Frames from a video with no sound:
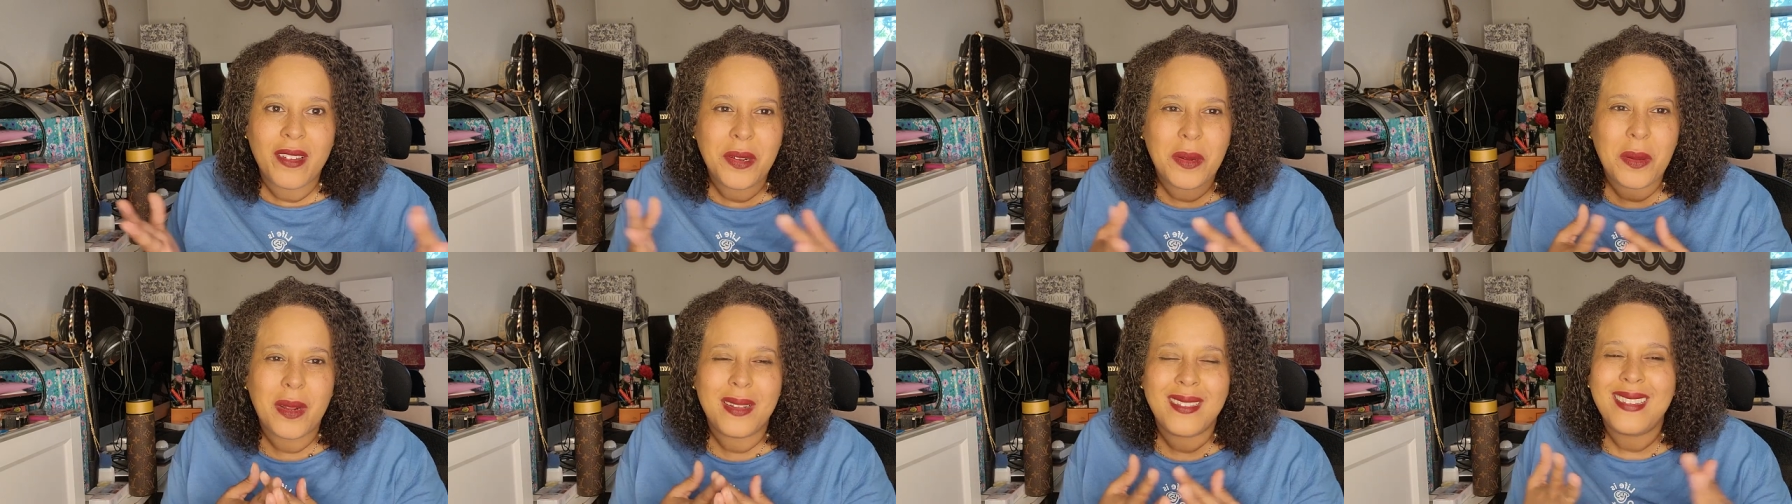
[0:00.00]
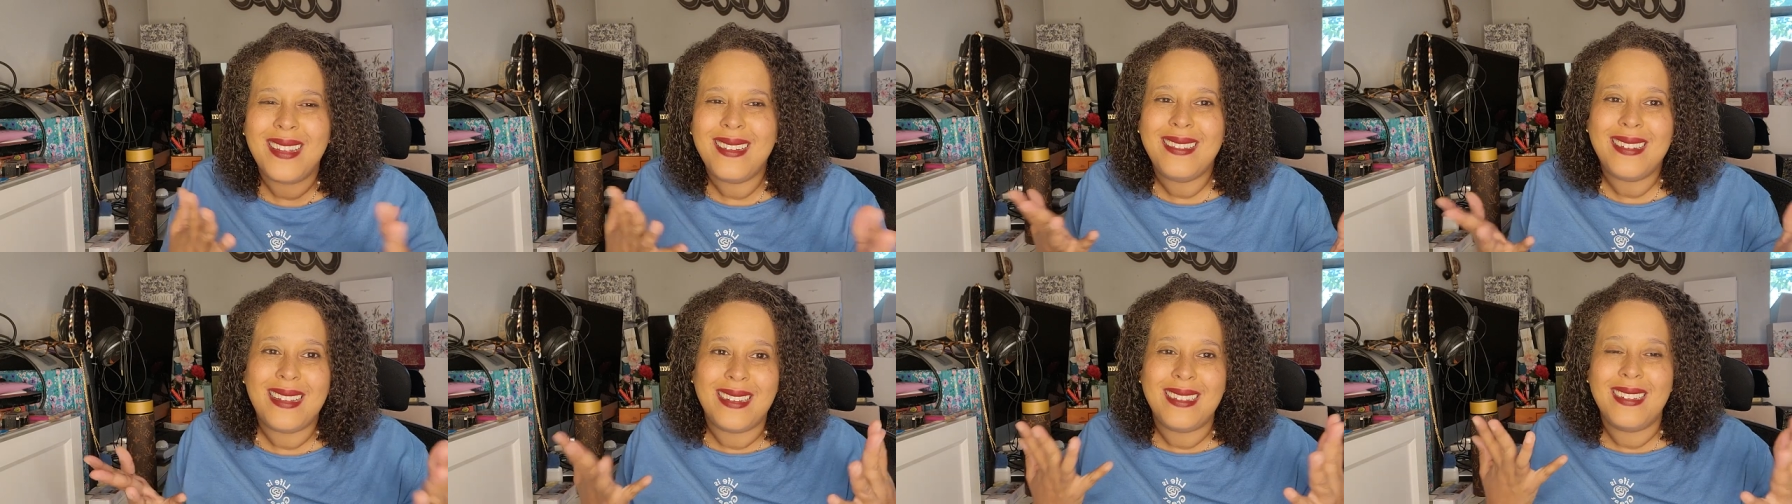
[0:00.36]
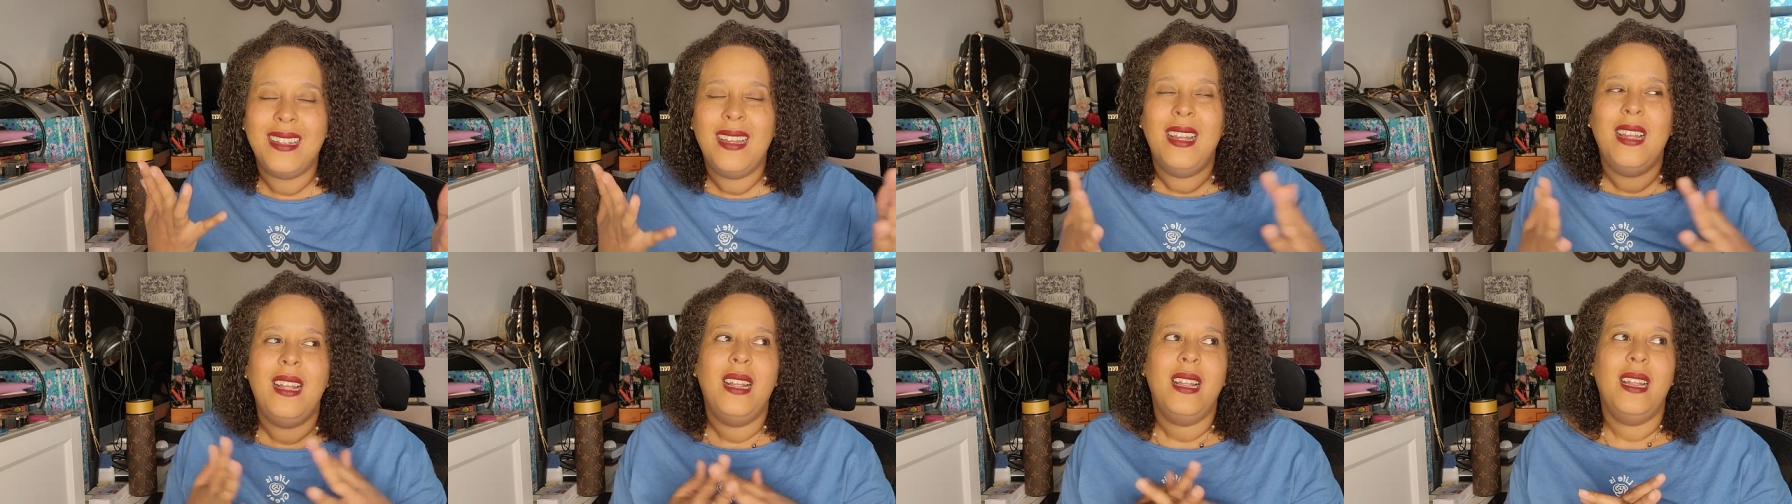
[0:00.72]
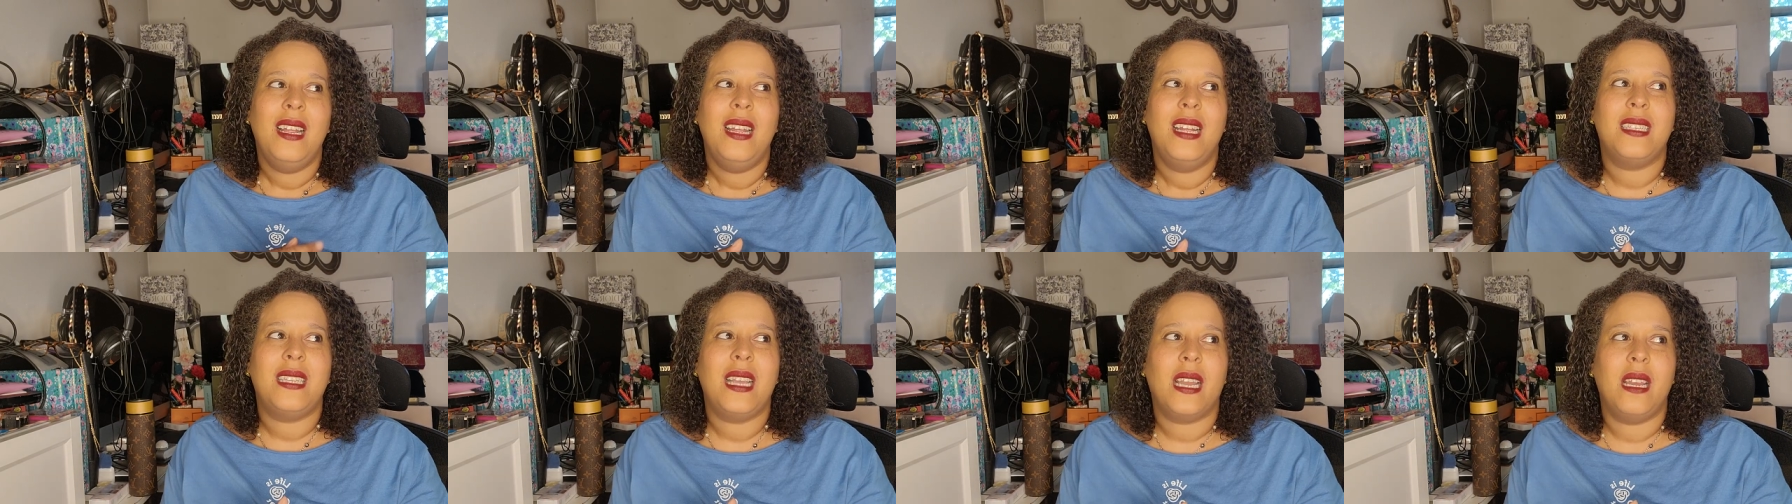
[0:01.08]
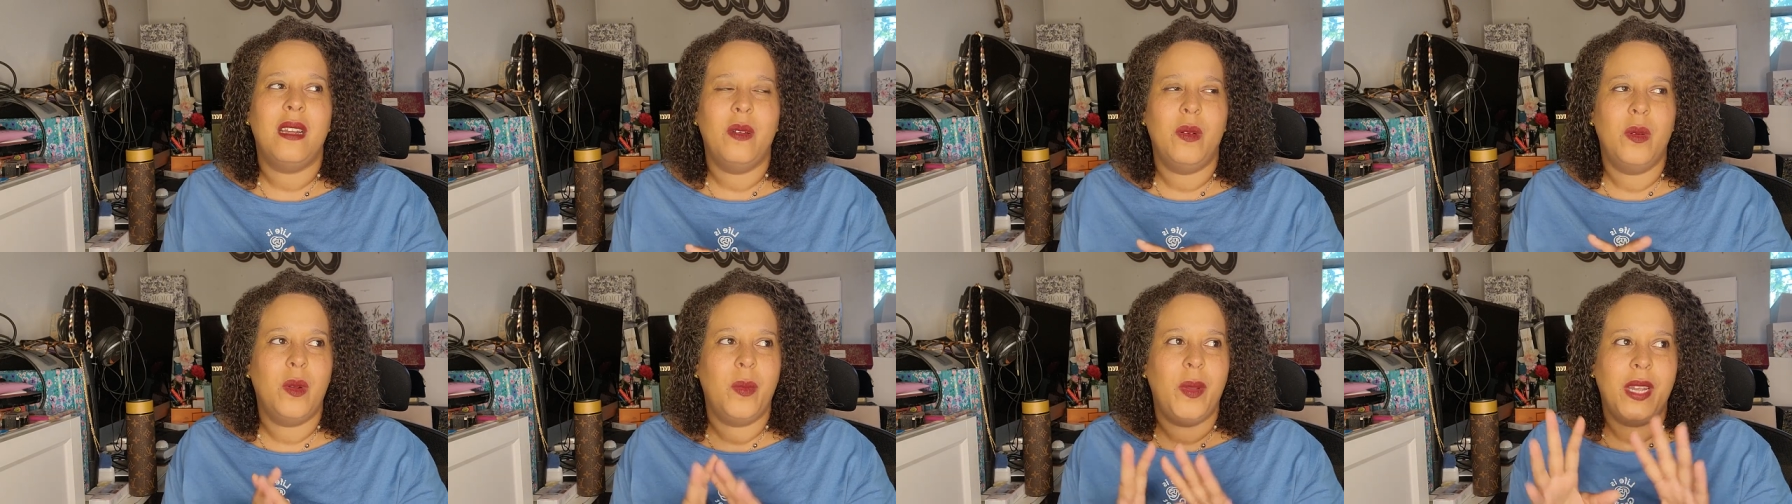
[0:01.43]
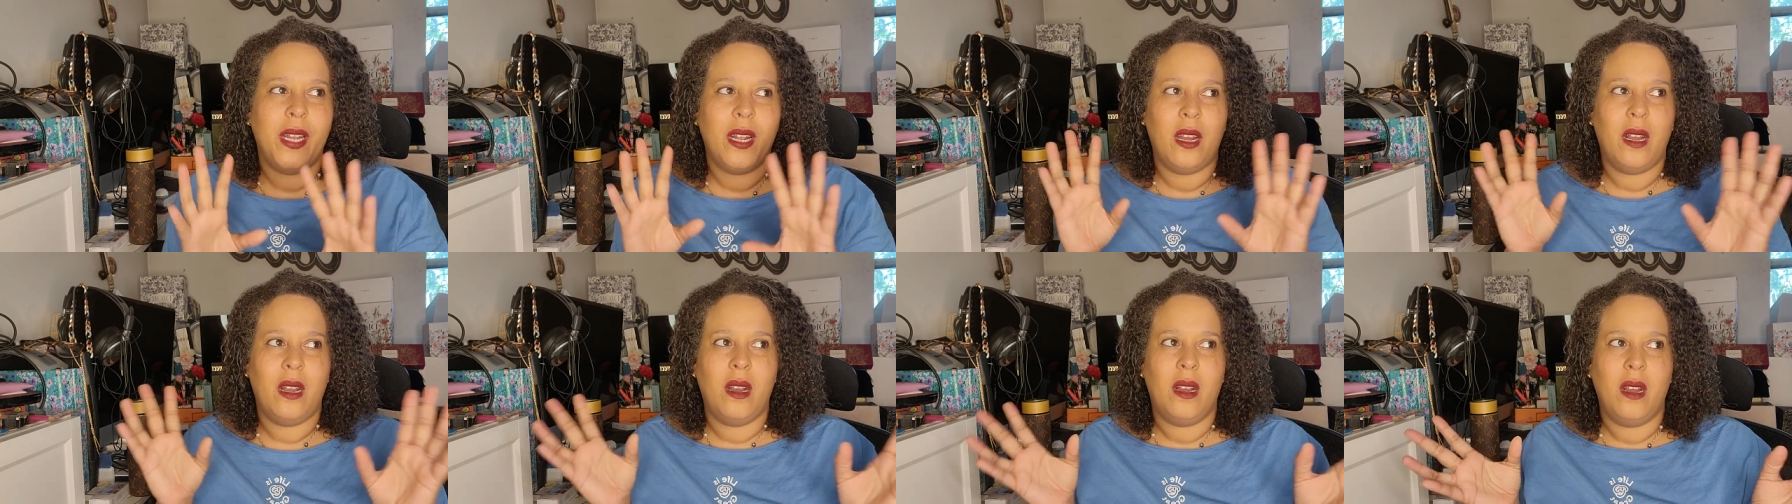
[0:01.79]
You know, I'm not, it's like a, it would be
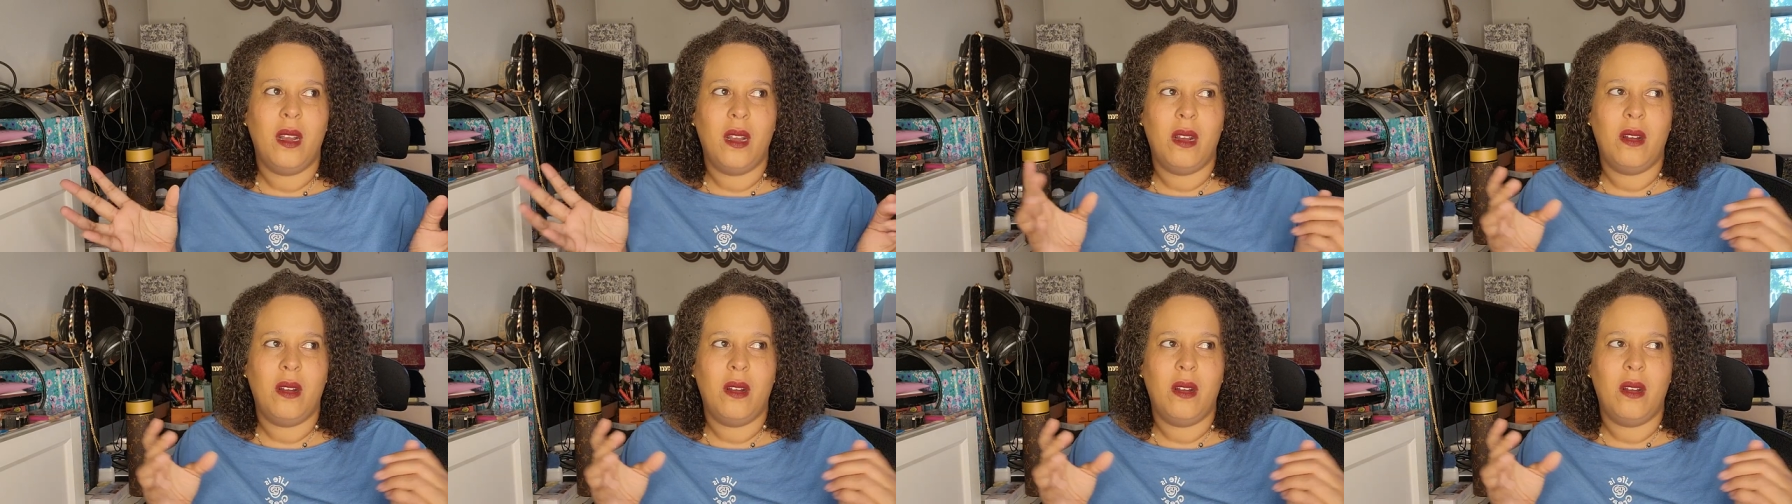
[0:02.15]
a,